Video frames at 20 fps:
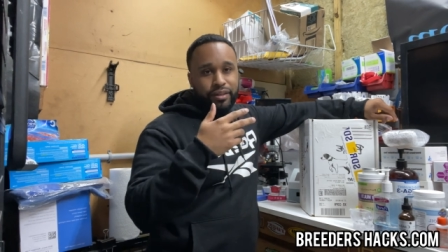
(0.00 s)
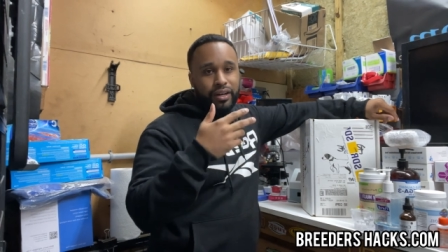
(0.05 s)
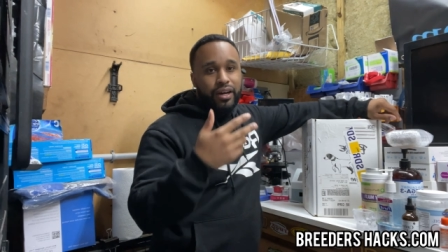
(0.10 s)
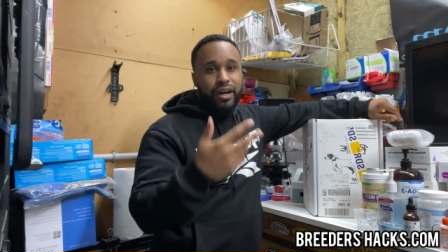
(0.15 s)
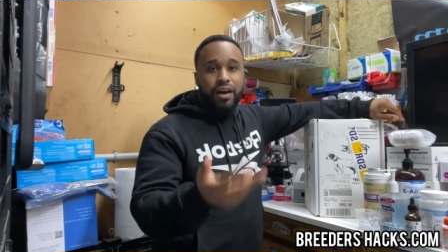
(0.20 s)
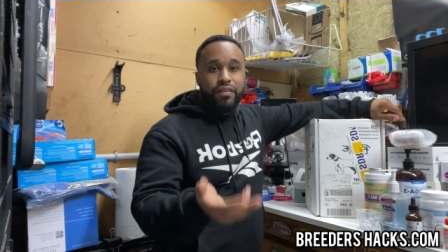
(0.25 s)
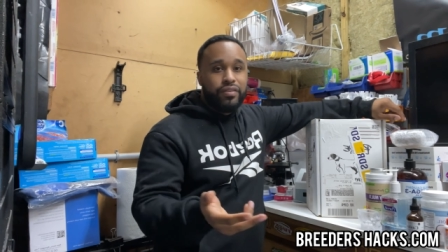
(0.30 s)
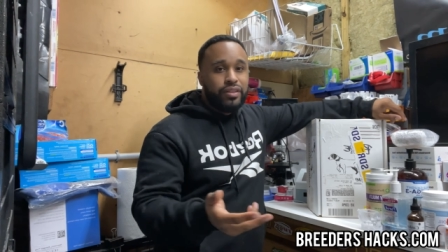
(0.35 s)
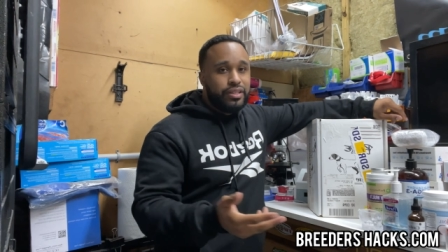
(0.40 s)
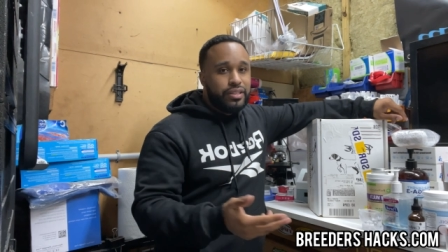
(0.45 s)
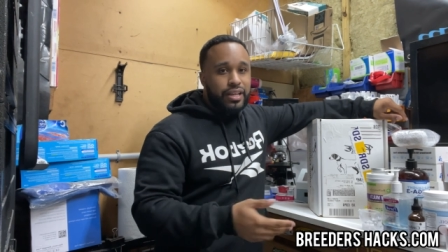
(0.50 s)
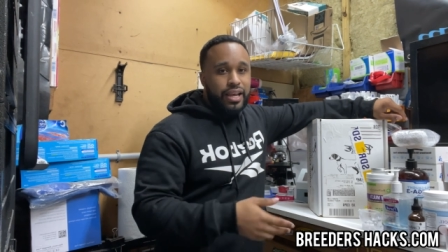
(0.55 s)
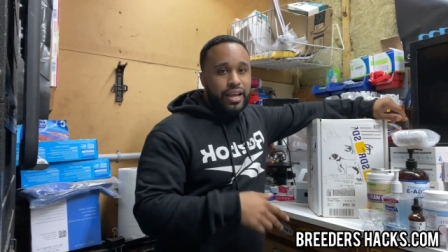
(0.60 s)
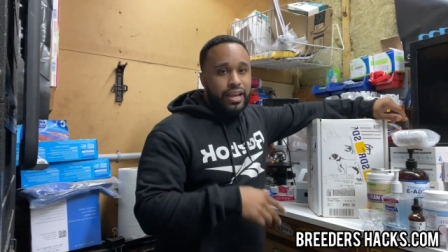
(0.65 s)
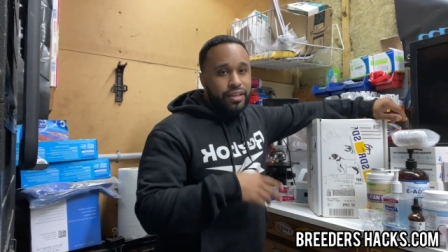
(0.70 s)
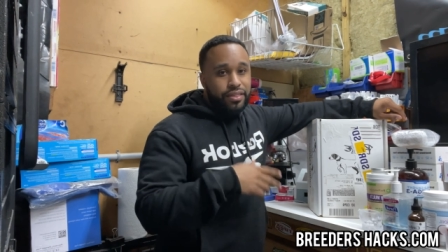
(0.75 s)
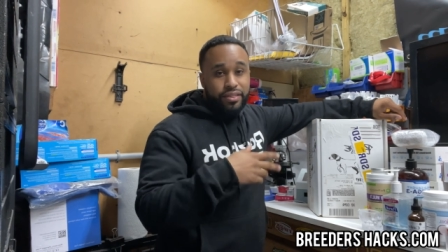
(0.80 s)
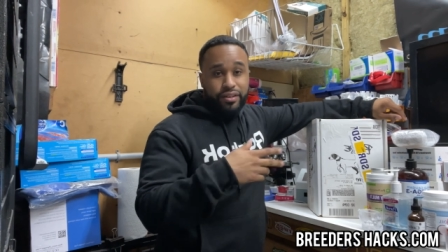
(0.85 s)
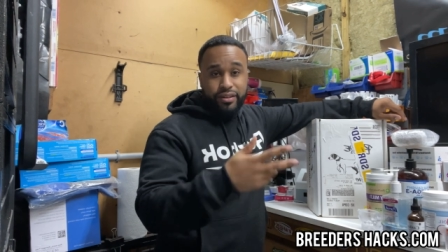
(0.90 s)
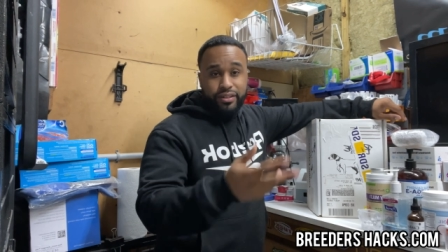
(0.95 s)
11th
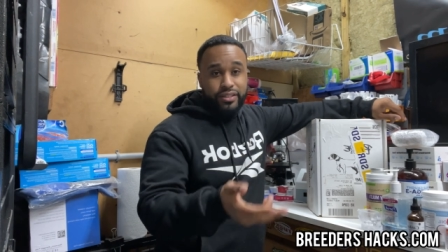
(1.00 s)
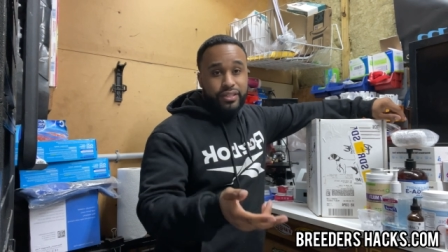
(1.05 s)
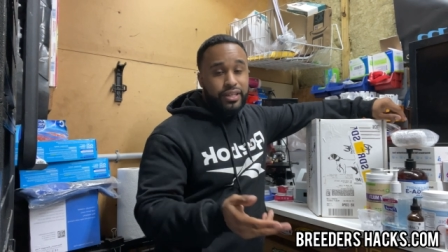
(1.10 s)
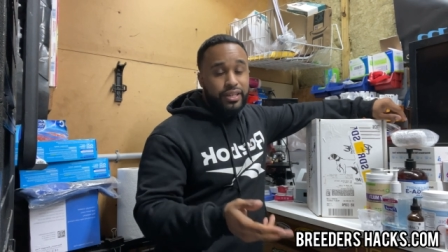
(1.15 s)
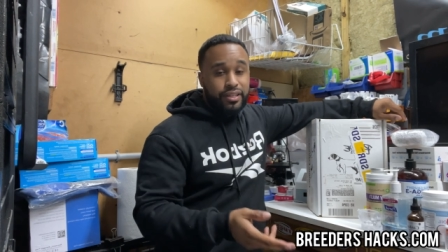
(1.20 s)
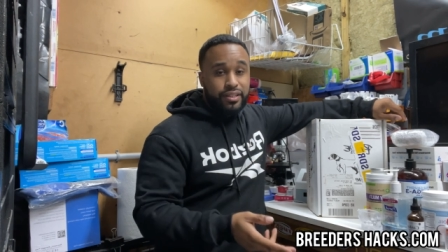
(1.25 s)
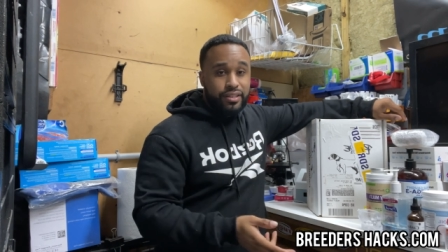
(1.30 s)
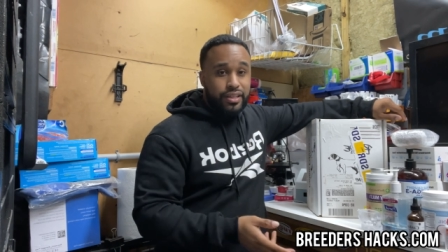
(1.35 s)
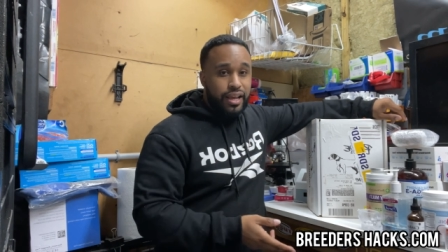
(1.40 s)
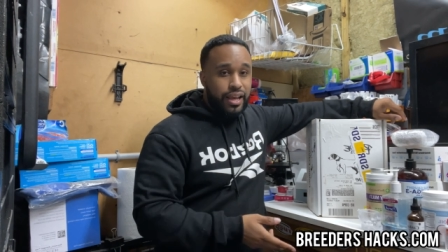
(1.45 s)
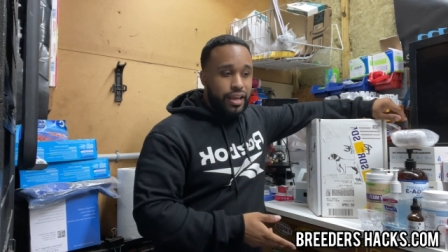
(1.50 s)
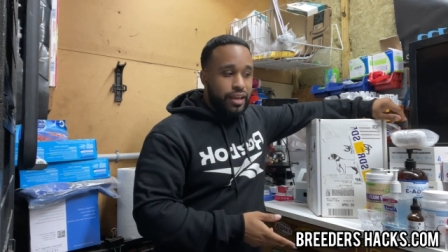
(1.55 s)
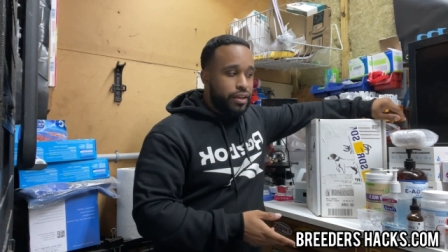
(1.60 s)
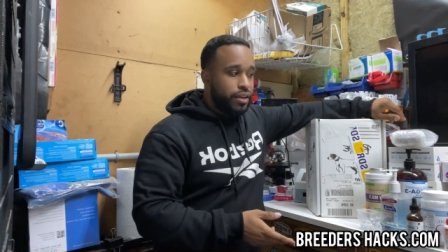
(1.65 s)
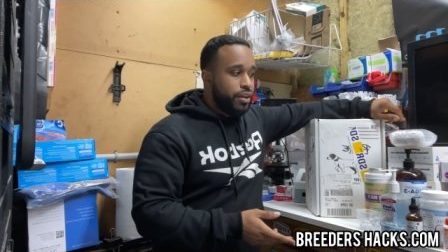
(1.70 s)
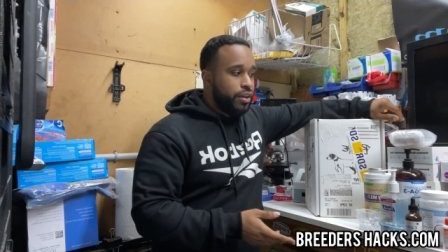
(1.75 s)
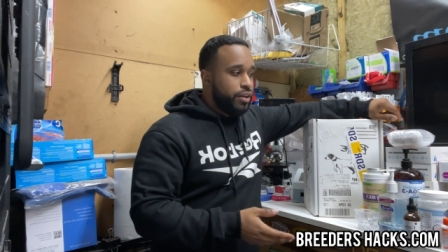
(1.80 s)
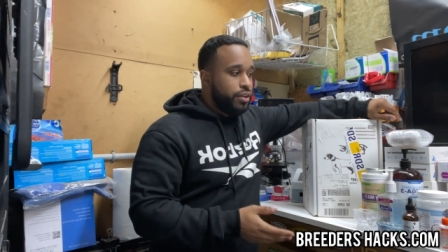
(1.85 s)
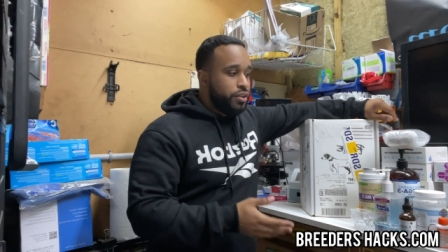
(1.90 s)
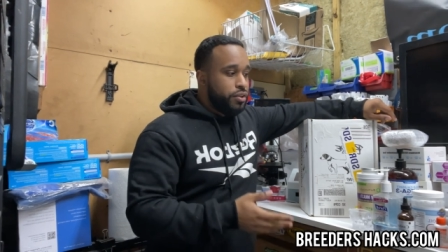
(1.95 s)
day, 13th day.